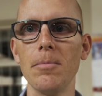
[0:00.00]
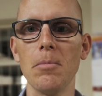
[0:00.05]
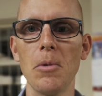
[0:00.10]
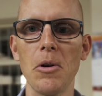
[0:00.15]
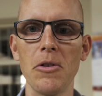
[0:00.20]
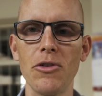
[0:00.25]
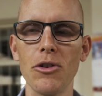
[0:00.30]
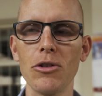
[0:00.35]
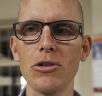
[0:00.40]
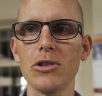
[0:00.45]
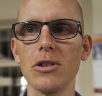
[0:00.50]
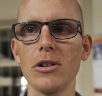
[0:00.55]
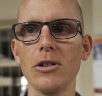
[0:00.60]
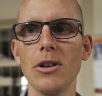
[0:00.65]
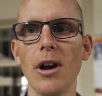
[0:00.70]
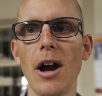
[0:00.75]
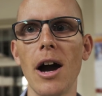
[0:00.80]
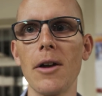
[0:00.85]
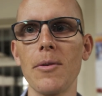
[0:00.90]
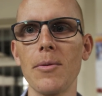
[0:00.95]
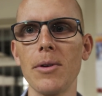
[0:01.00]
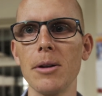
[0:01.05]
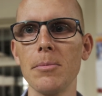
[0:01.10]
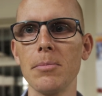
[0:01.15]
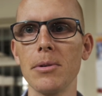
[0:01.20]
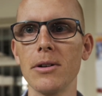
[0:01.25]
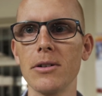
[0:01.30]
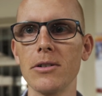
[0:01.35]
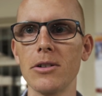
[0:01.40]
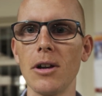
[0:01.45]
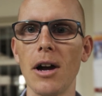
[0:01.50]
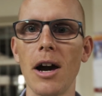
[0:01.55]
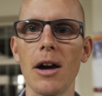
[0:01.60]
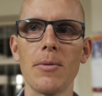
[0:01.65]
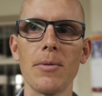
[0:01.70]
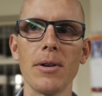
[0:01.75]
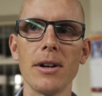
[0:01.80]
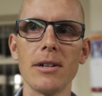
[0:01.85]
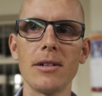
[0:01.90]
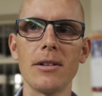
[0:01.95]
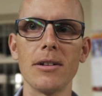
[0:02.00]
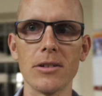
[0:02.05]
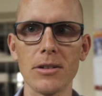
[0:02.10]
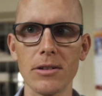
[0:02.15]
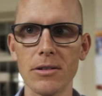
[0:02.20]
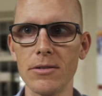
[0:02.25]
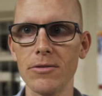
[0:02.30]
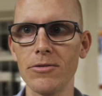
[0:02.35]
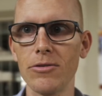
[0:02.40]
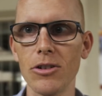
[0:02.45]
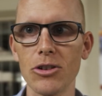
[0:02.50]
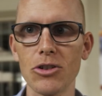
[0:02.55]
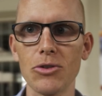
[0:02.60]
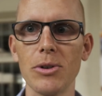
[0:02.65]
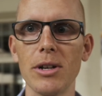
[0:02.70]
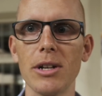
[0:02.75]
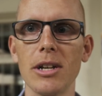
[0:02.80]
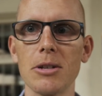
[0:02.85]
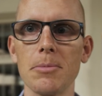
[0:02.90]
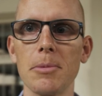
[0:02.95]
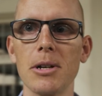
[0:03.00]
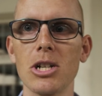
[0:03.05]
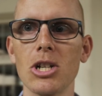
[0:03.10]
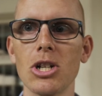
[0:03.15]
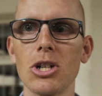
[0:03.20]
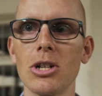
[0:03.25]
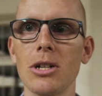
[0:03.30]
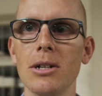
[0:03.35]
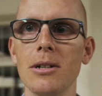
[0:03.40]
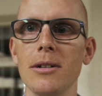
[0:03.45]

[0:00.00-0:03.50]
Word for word: more focused on your heart rate, because your heart rate doesn't fluctuate as much.